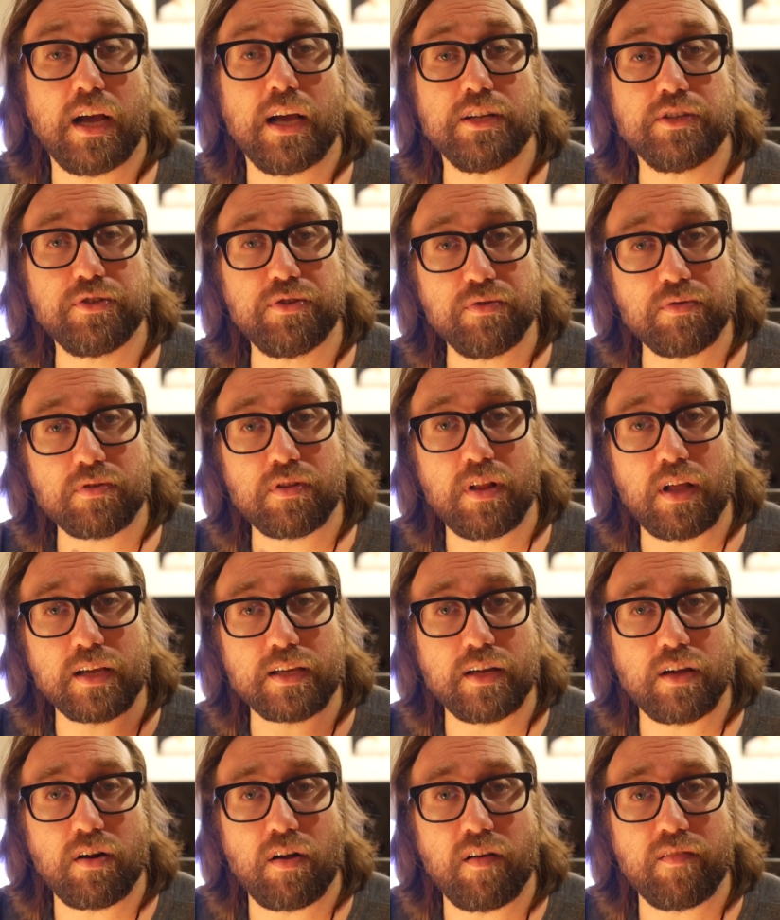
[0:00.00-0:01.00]
I do
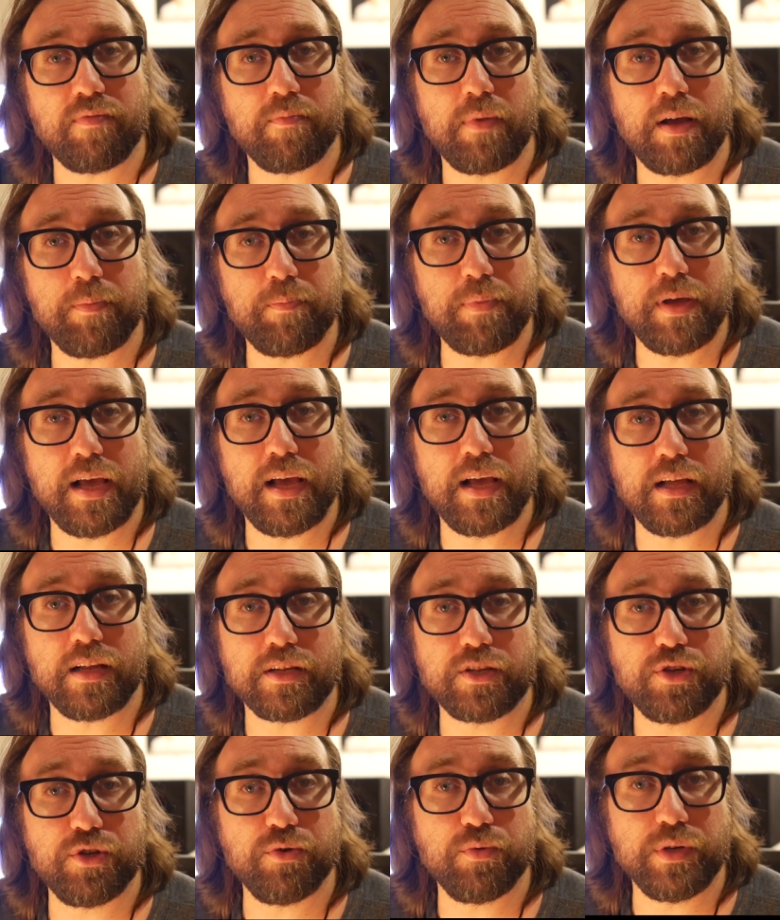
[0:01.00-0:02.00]
clock it off my
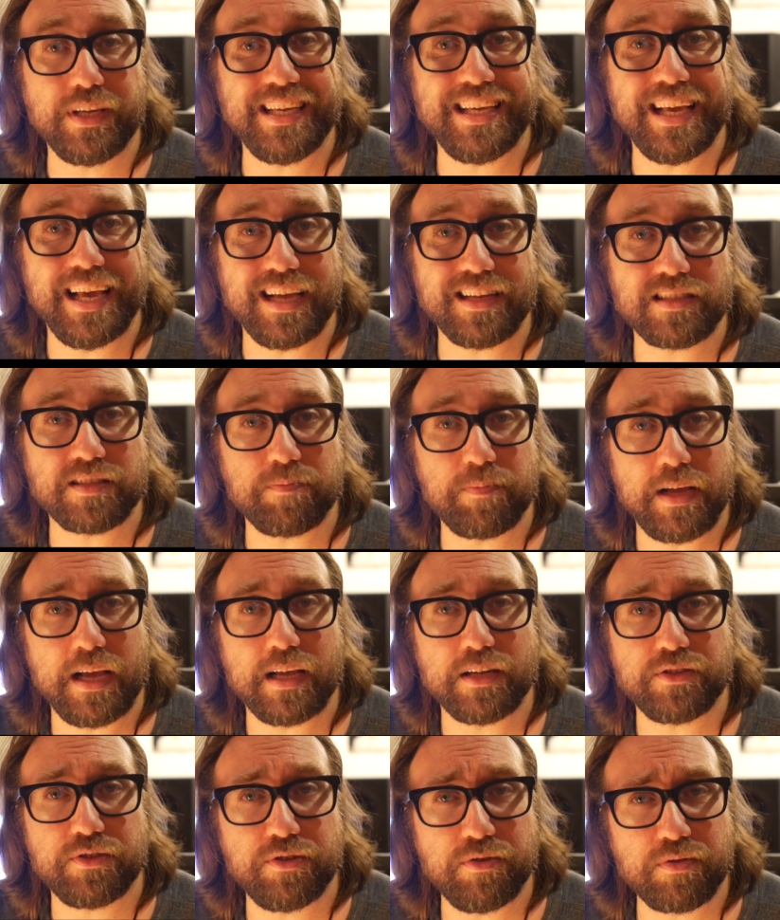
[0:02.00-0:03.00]
pad QES
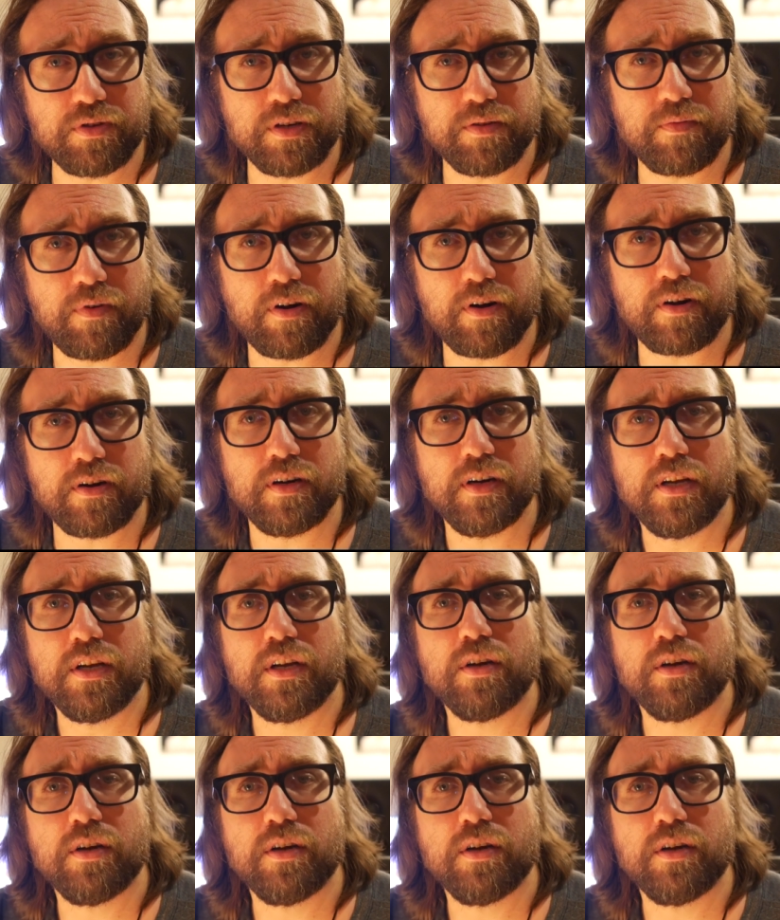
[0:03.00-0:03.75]
pad 2 converter,